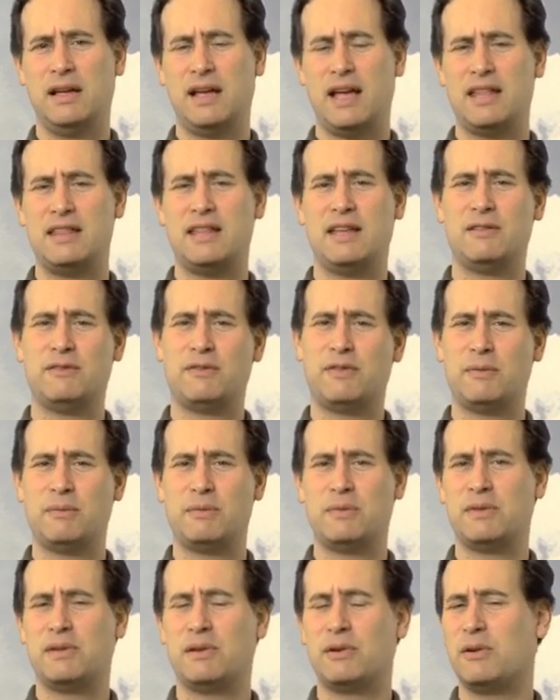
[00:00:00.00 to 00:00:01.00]
And then
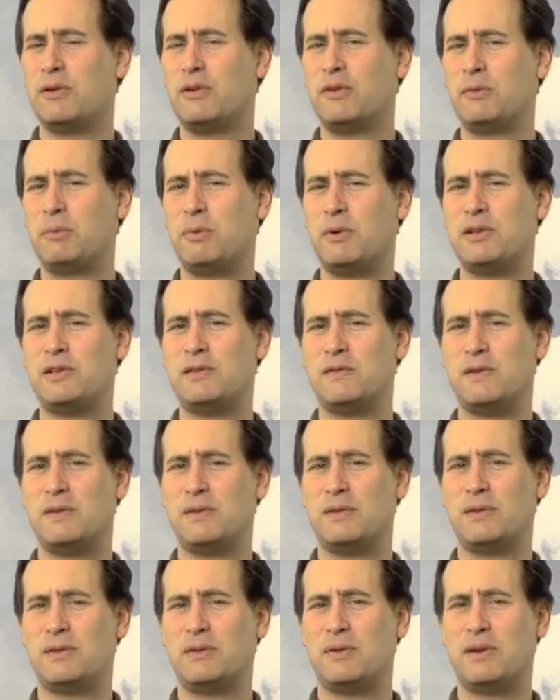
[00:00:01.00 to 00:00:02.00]
from the girl's point of
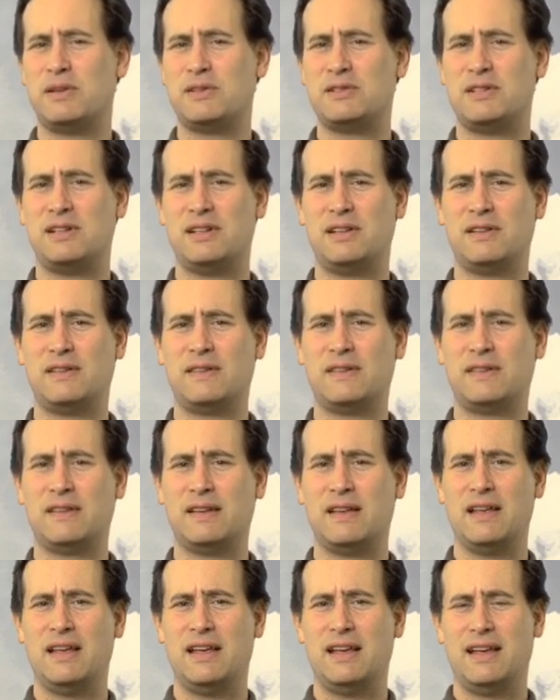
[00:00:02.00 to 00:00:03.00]
view, the question is,
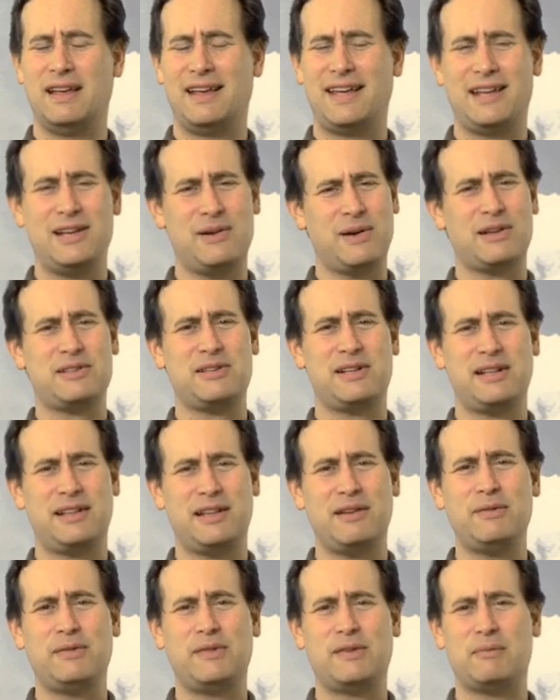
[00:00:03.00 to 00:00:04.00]
can you actually
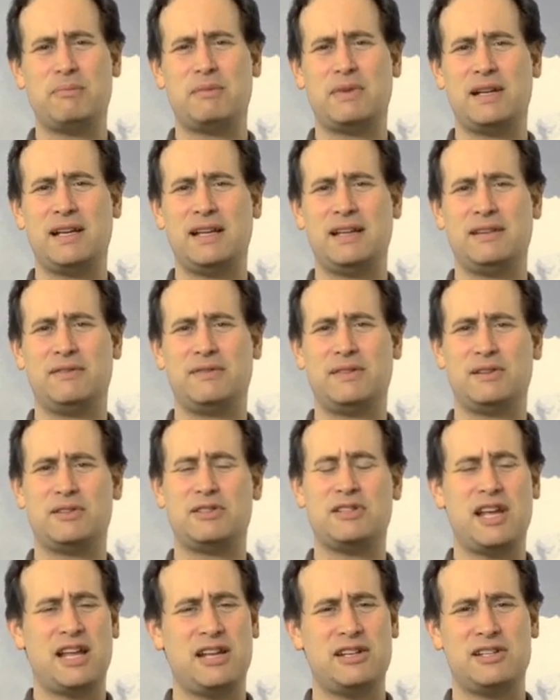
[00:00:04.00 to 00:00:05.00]
love somebody if they're
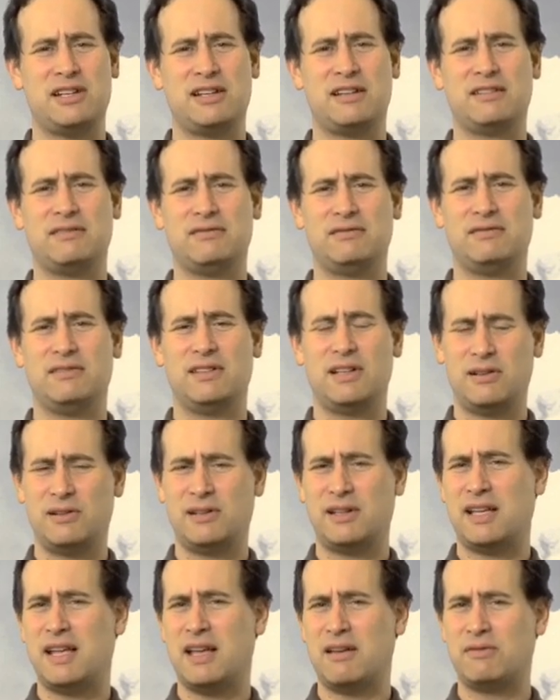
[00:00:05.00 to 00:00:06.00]
changing
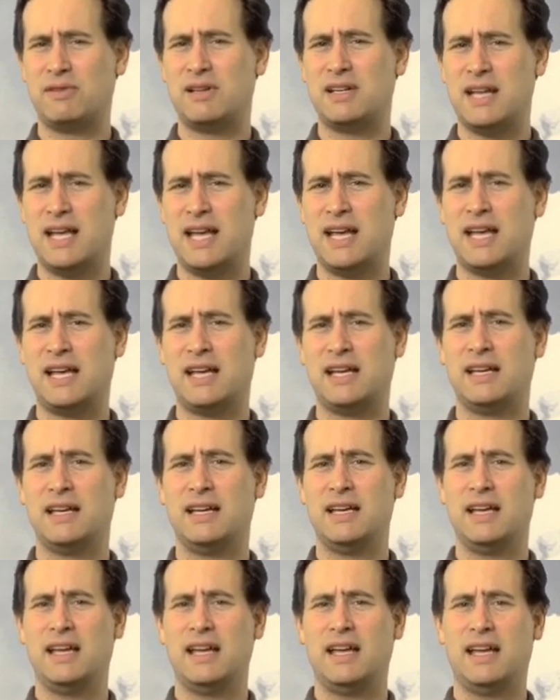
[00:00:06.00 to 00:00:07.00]
literally every day?
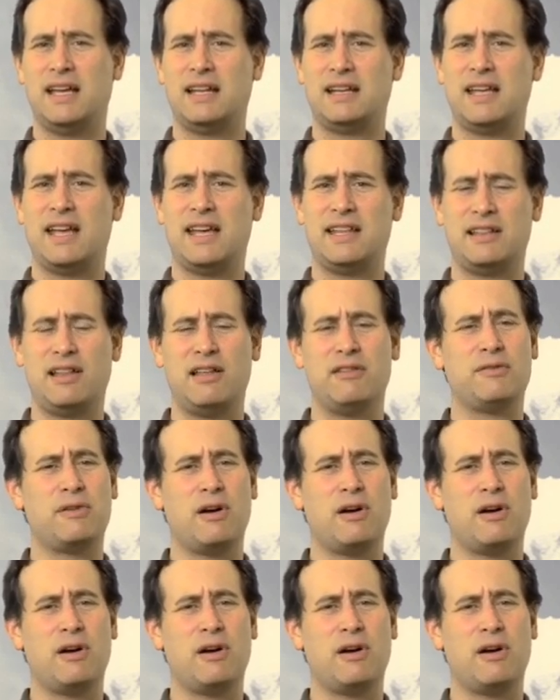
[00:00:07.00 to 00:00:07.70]
And can love